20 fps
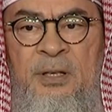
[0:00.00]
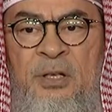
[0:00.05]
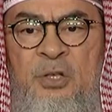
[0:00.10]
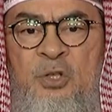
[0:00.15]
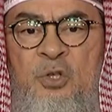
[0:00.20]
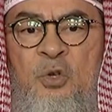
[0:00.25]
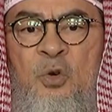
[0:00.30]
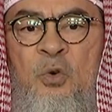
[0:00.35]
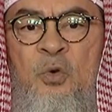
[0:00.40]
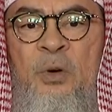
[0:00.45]

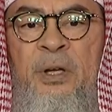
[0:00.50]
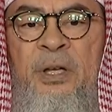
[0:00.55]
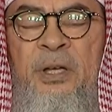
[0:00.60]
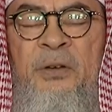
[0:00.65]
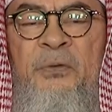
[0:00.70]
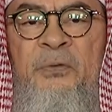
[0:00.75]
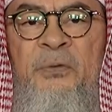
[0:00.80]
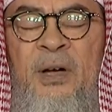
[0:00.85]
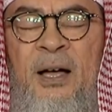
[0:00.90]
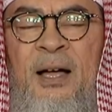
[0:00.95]
So
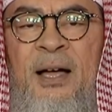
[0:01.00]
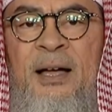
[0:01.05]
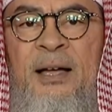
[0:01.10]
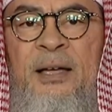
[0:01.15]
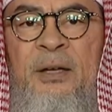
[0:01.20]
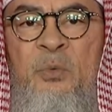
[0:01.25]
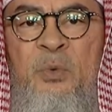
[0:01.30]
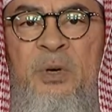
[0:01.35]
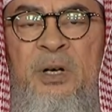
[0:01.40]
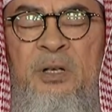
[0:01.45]
if
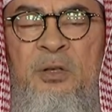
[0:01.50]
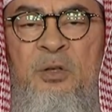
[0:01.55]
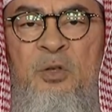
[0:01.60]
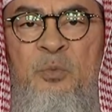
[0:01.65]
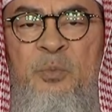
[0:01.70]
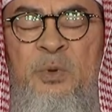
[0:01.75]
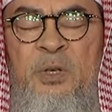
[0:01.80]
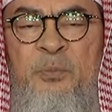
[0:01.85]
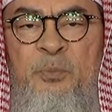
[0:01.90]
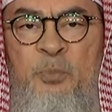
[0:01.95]
I were to
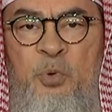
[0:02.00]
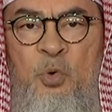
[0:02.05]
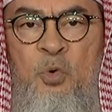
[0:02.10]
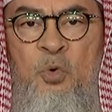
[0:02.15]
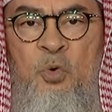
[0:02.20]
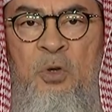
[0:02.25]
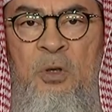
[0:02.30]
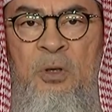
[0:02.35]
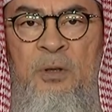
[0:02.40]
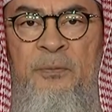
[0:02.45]
be
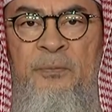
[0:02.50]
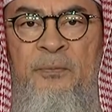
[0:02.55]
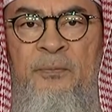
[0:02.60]
poor